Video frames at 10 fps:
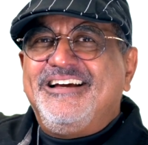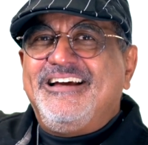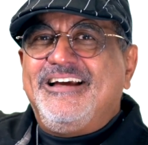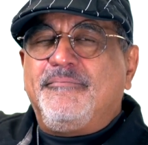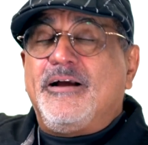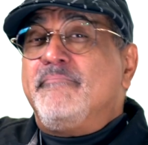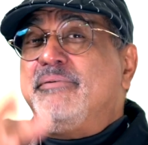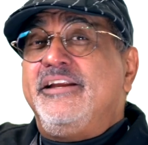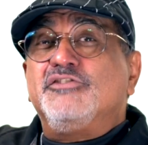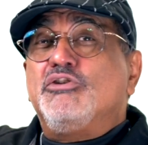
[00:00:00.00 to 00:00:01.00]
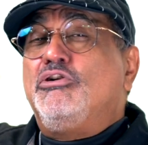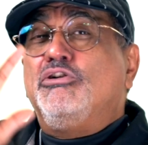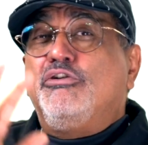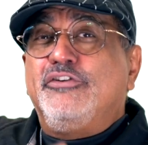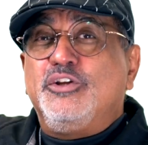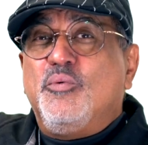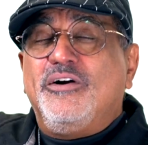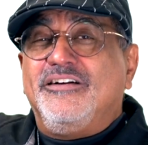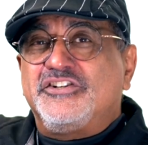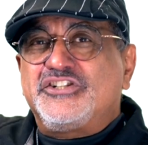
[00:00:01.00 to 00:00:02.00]
And companies all over the
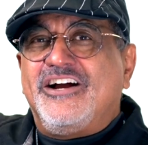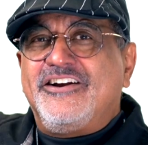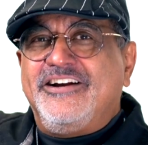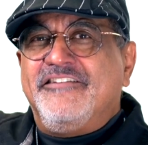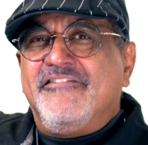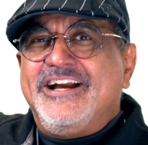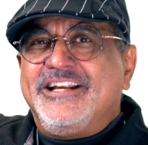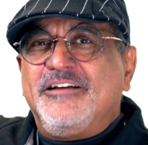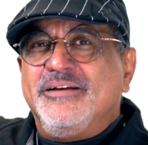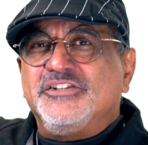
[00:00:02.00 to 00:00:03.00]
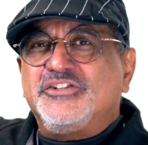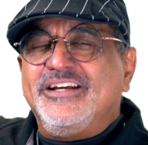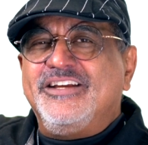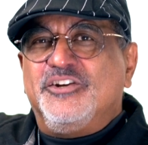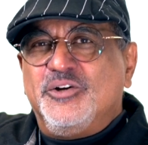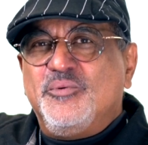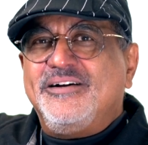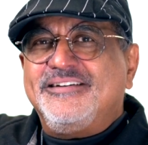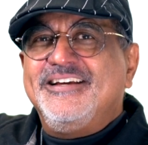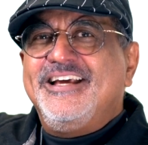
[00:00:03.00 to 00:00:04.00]
world started inviting me, saying, "You know
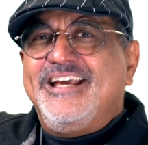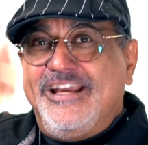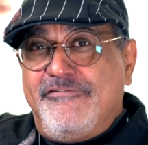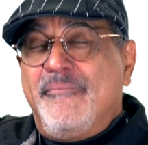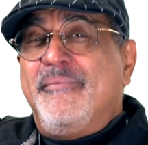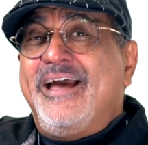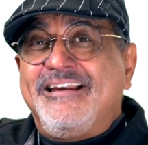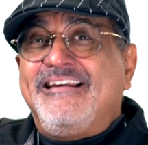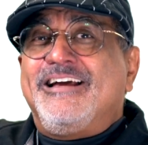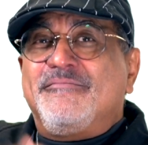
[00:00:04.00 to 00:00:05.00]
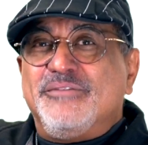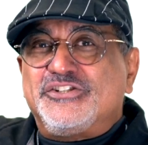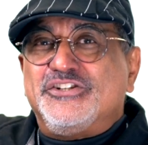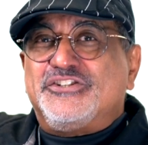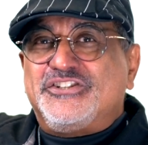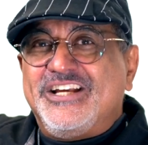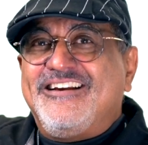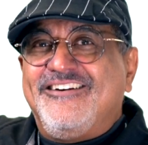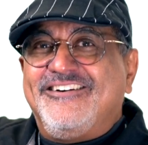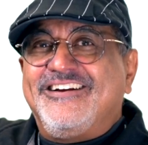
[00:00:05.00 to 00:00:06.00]
what? If a man like Mr.
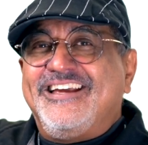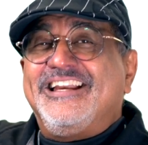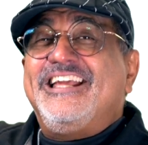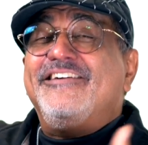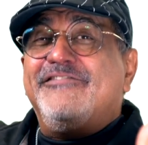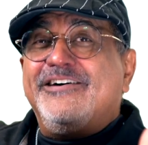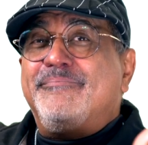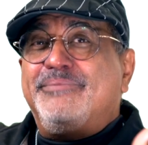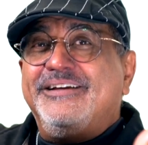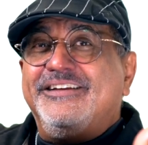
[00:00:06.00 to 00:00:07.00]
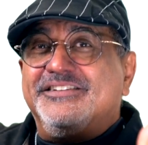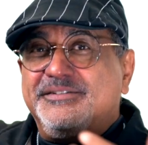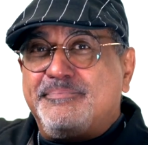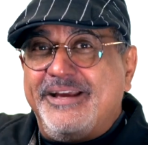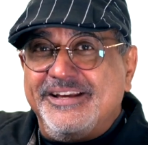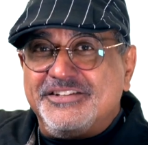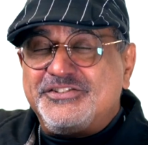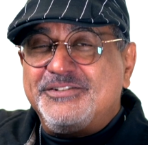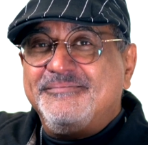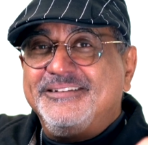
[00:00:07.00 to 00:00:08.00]
Ziglar can give up his space."